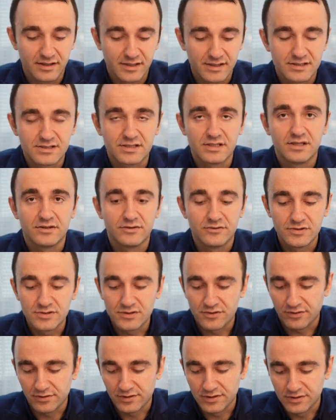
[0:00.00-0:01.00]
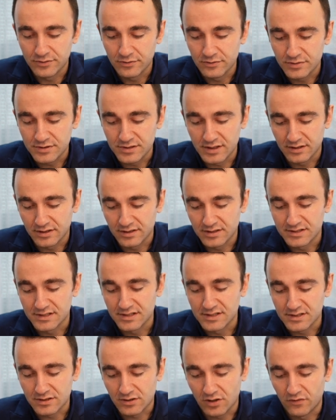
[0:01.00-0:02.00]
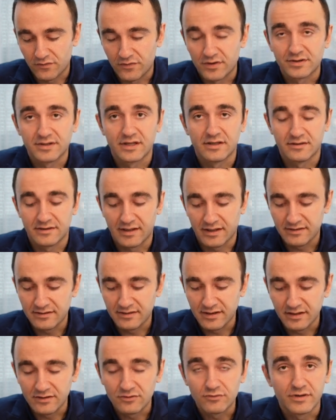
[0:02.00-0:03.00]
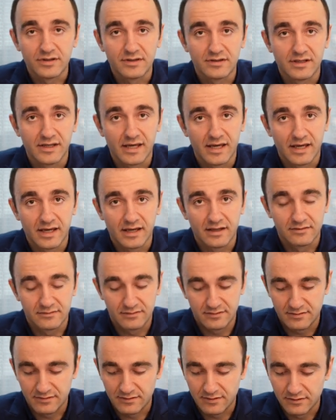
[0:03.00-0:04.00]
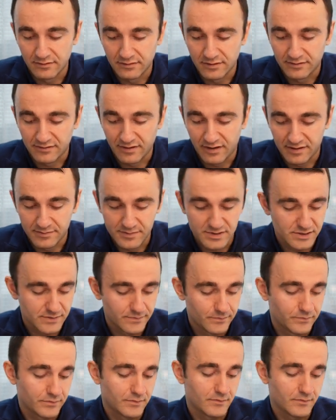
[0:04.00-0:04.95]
is industrially used and is discovered in 1928, early times.